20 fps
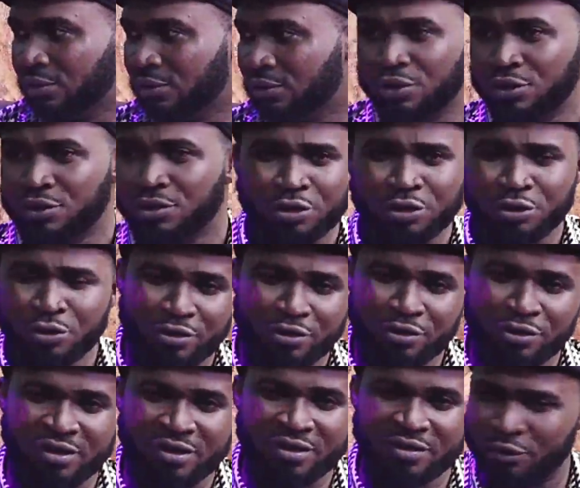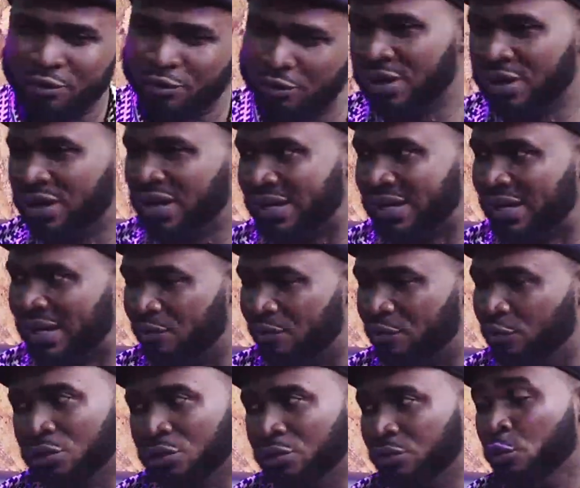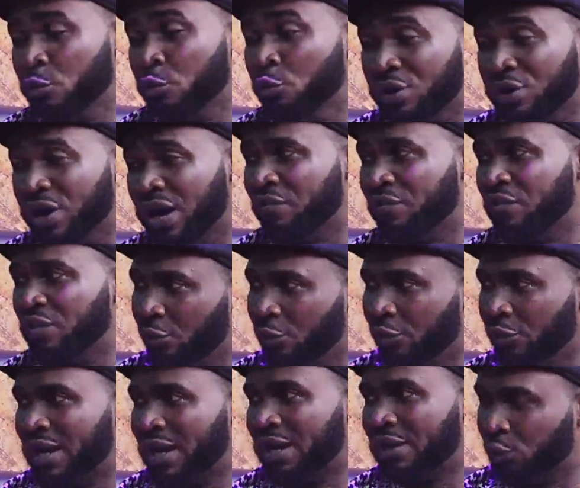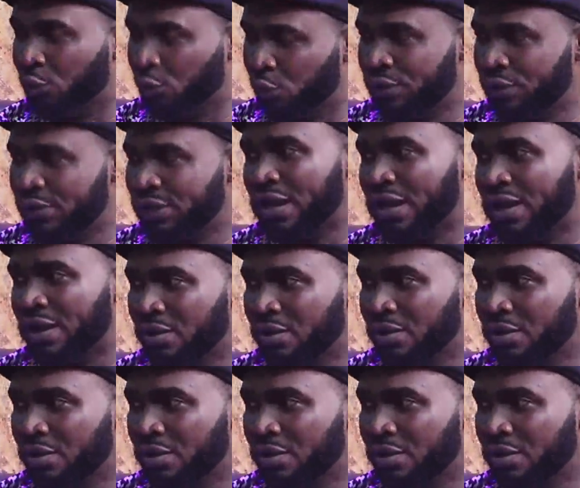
You know, you can't have, you wouldn't have the morale to go there.